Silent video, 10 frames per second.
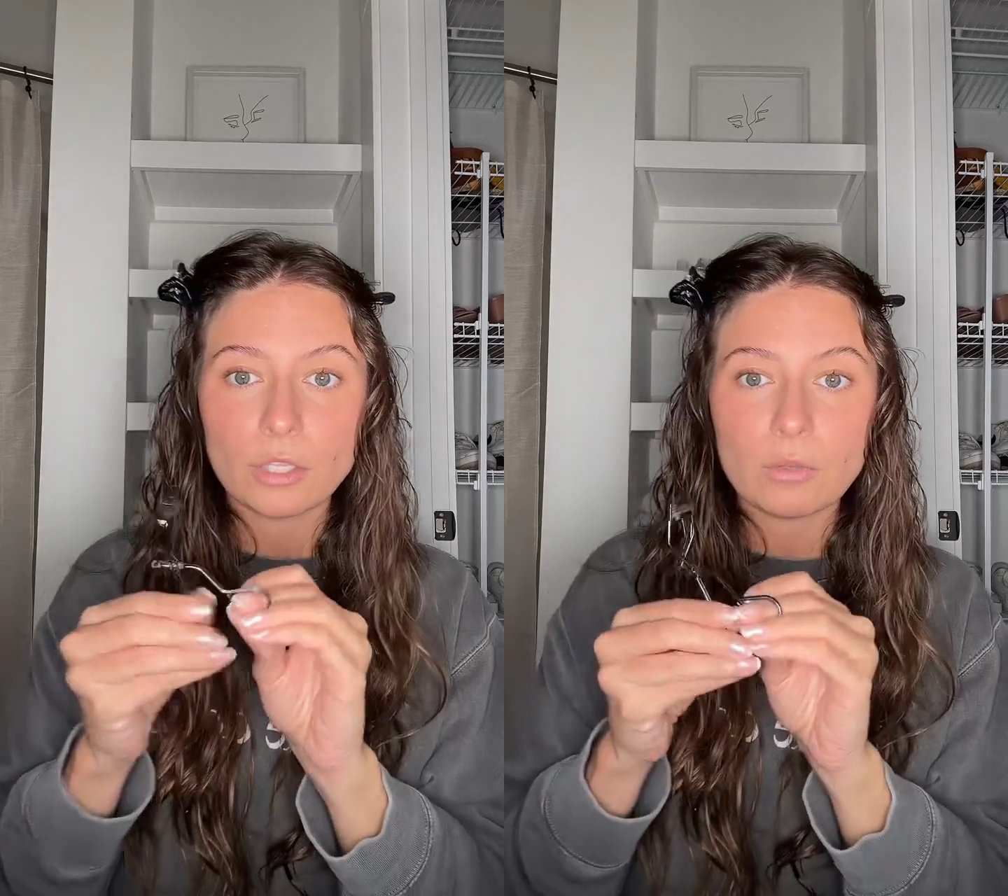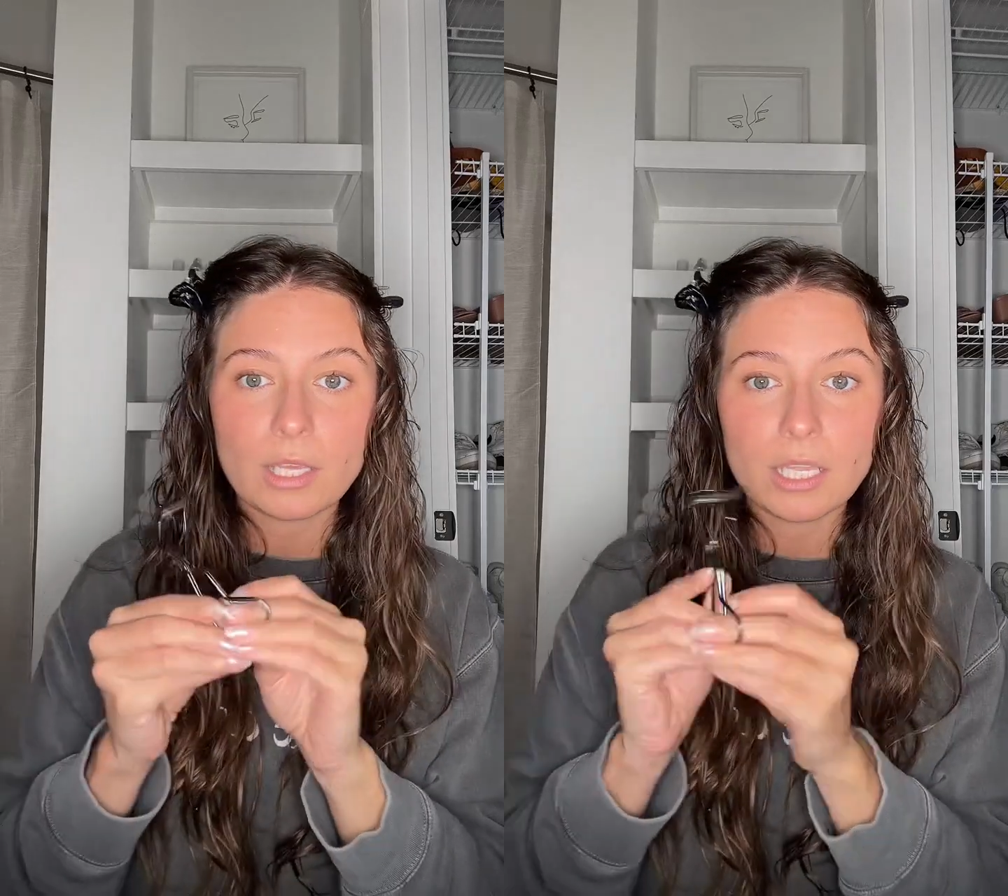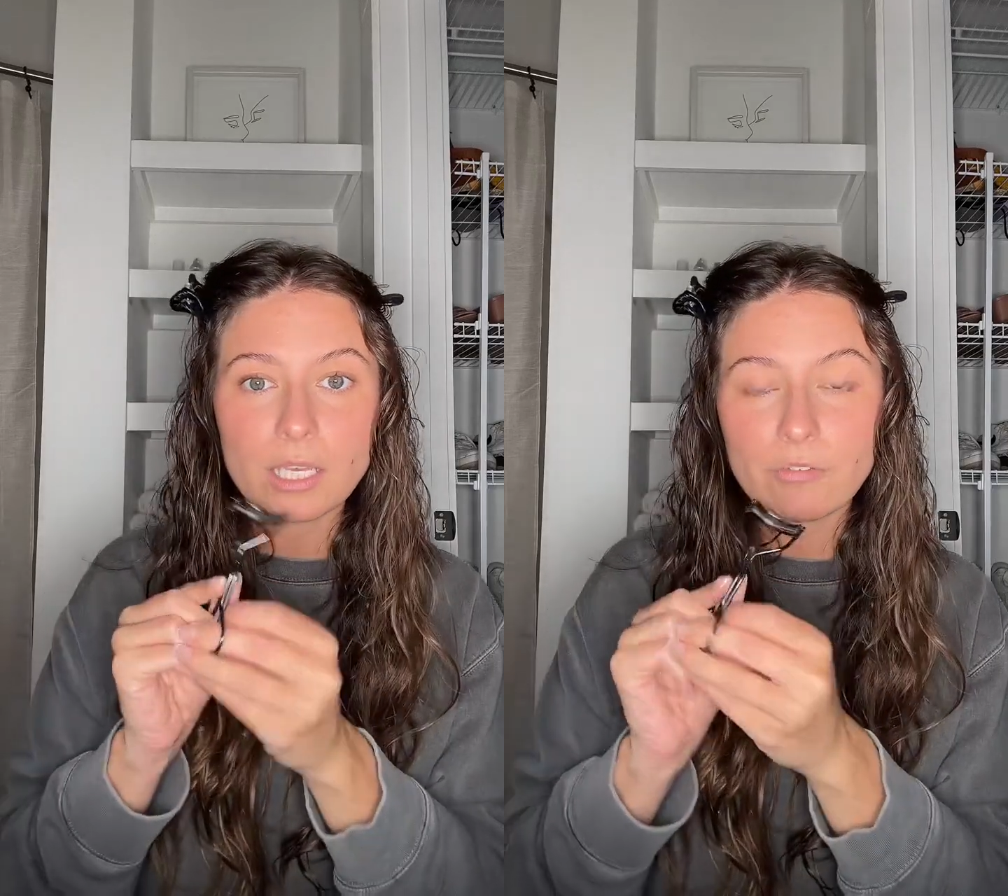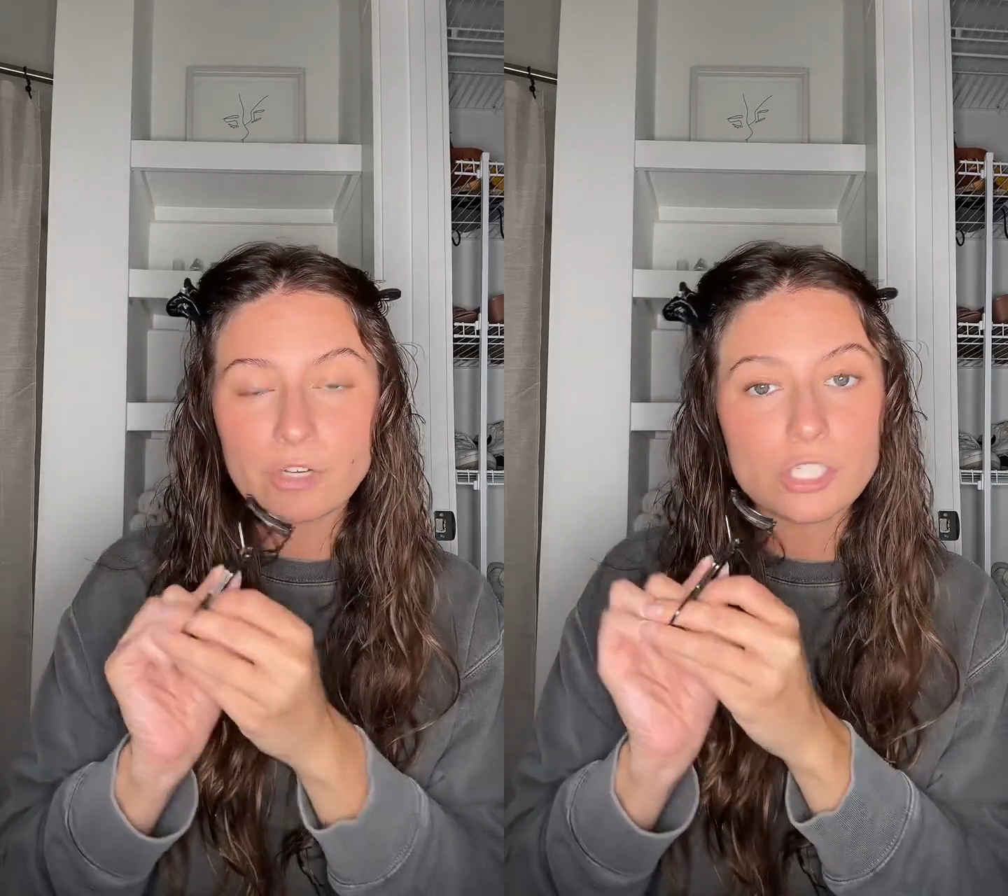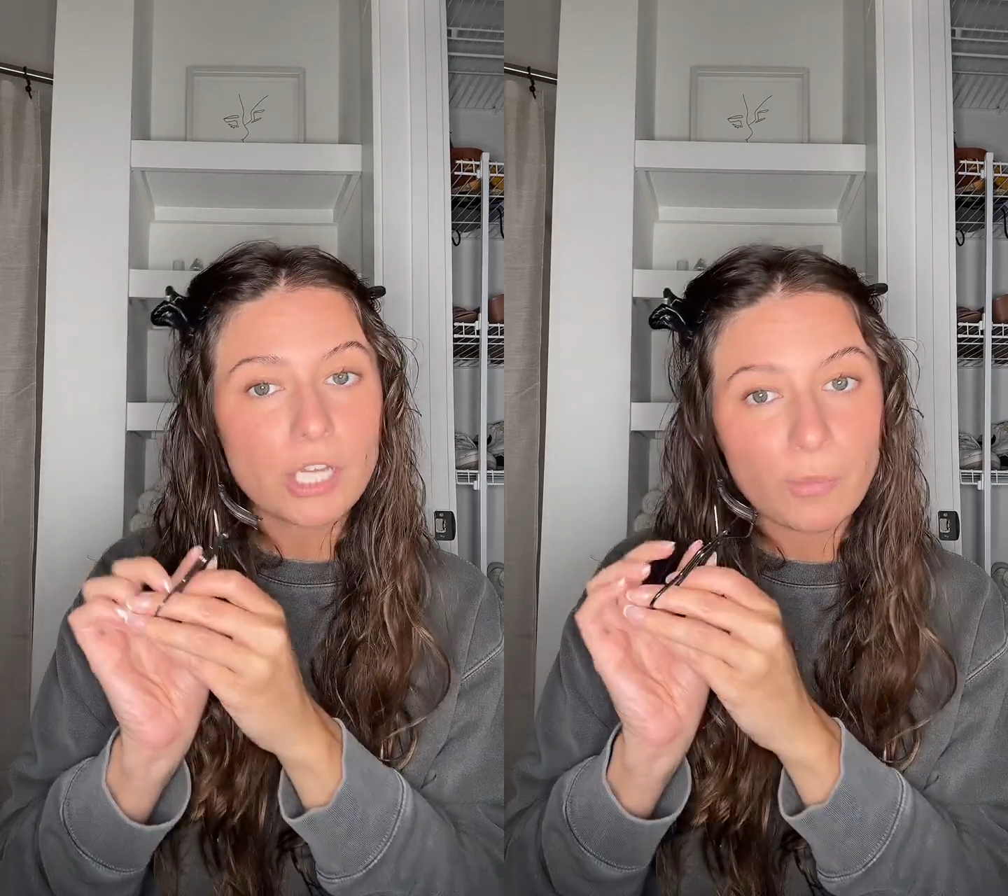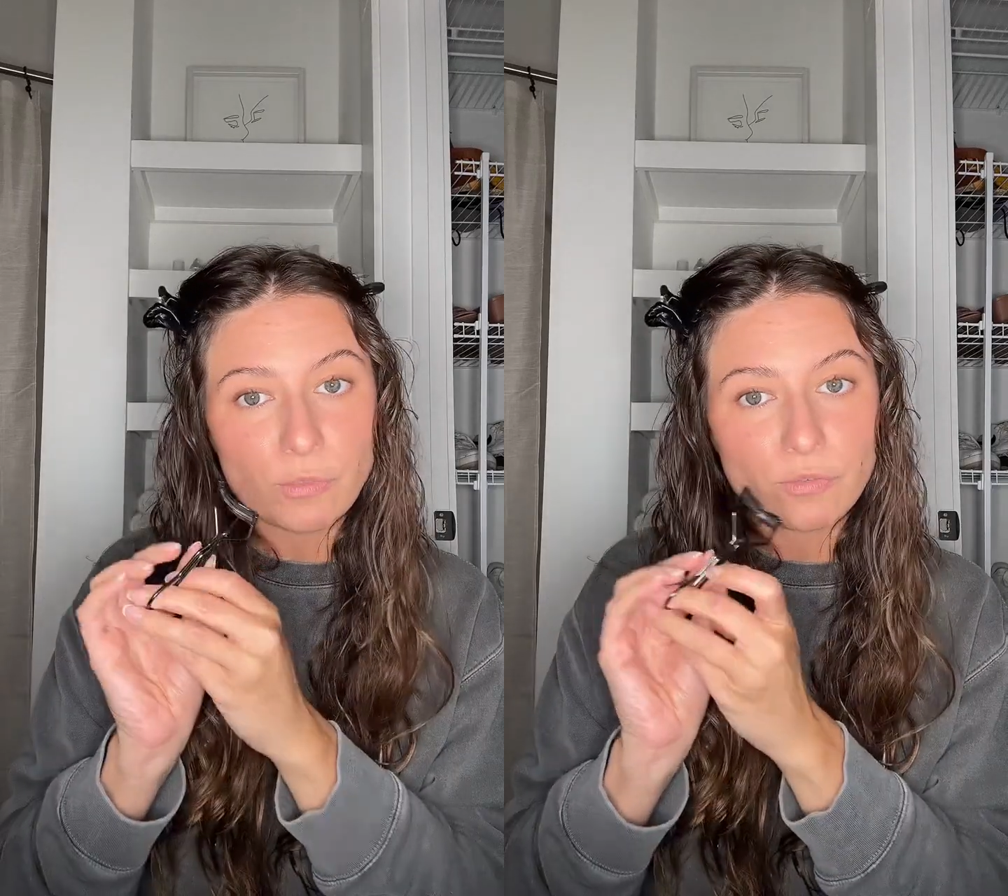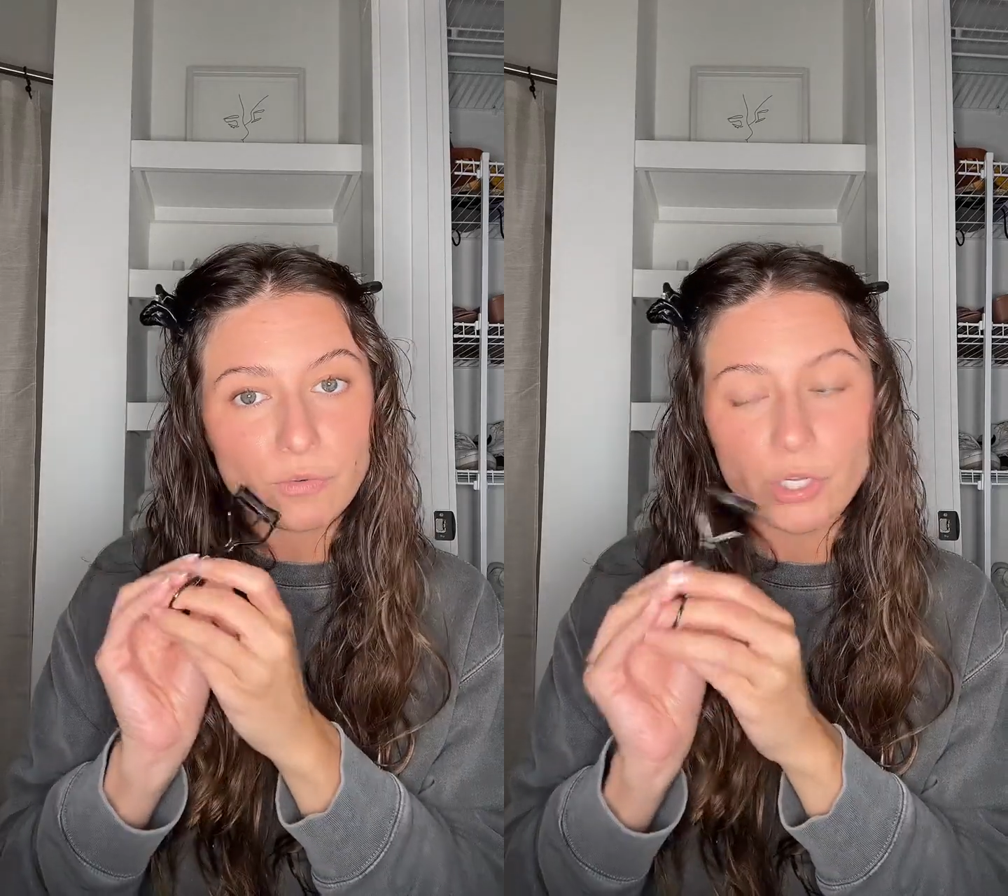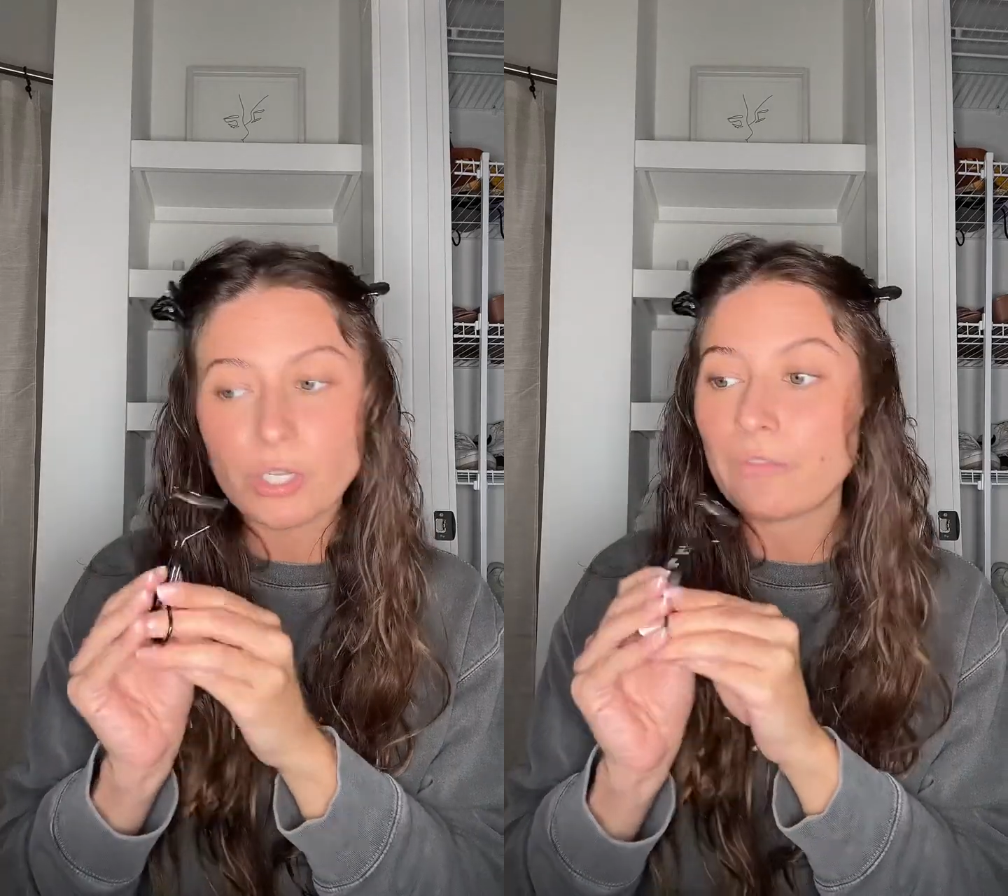You can get different shapes
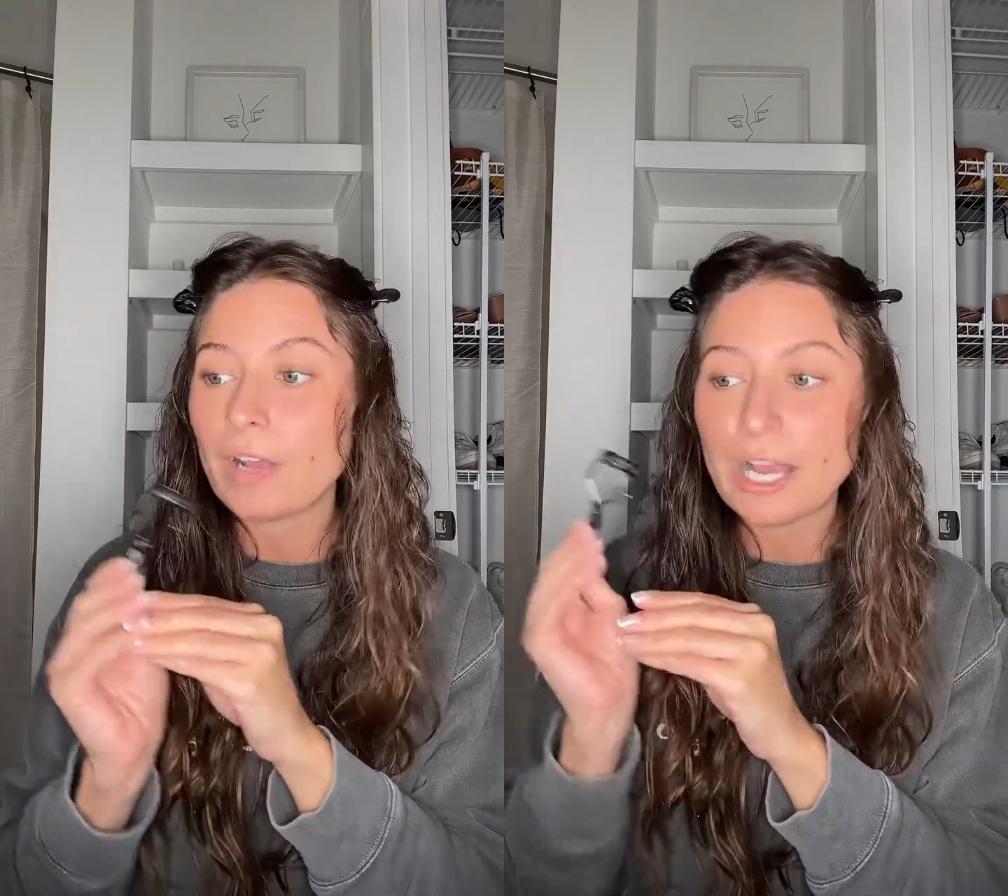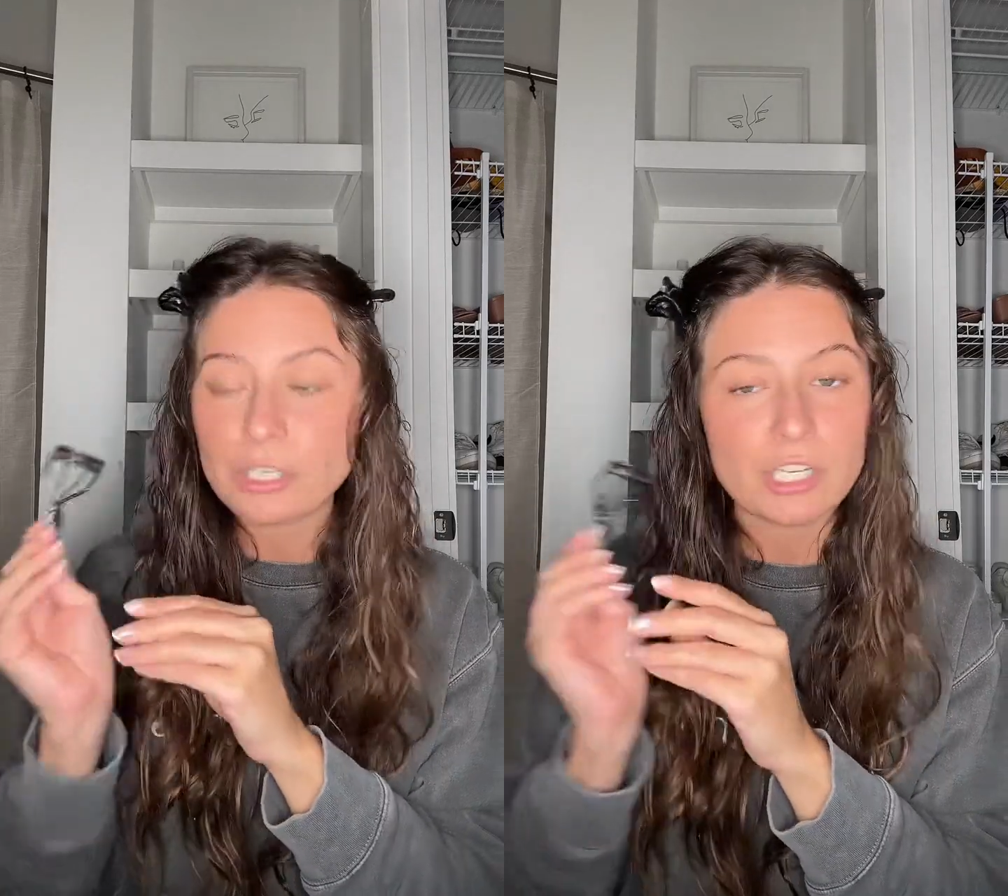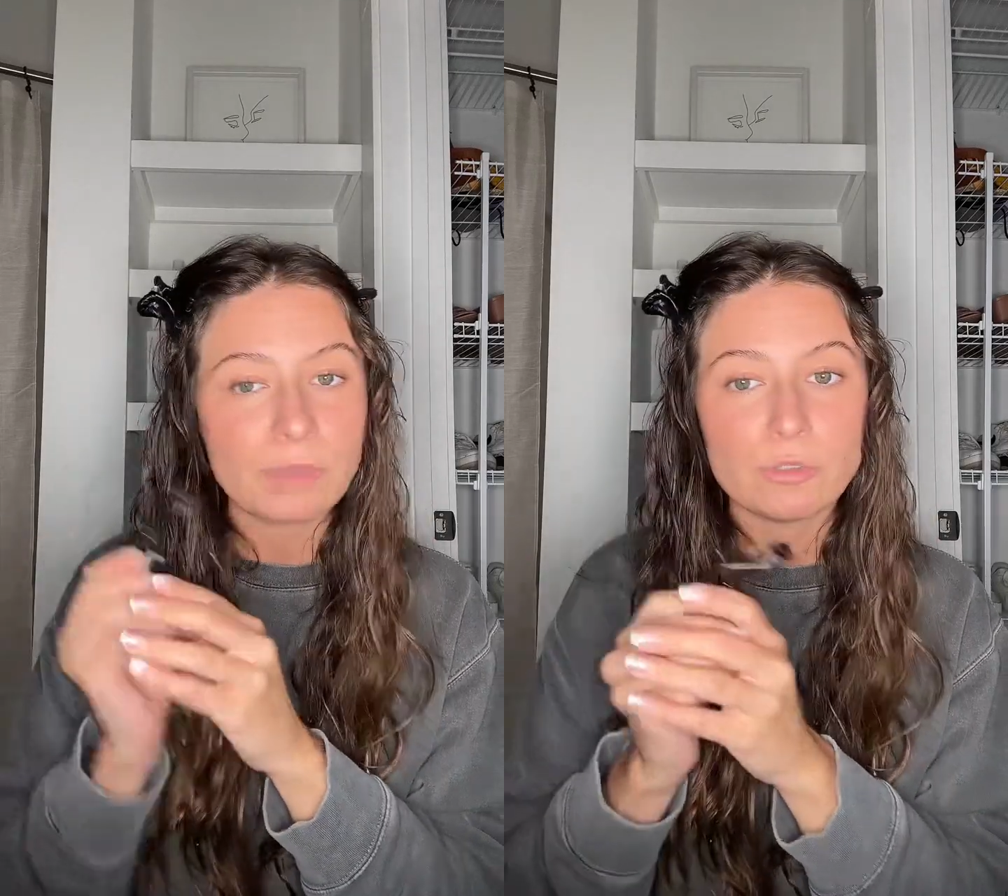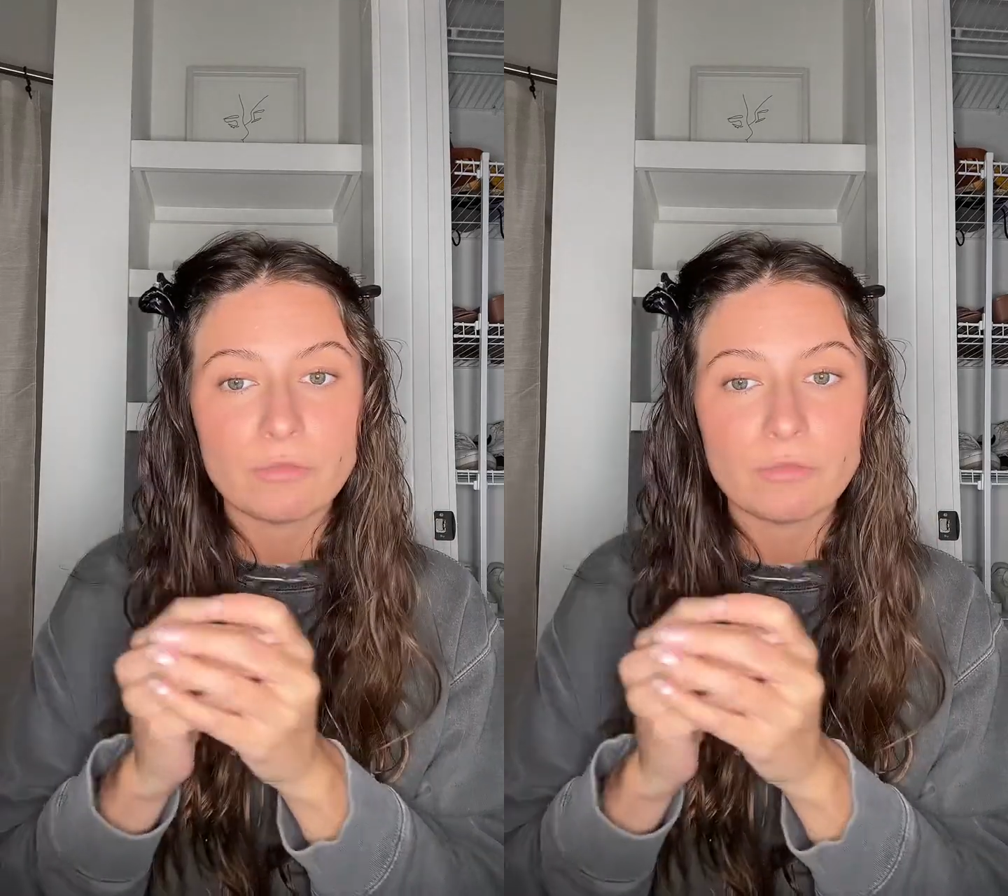for your different eye shapes.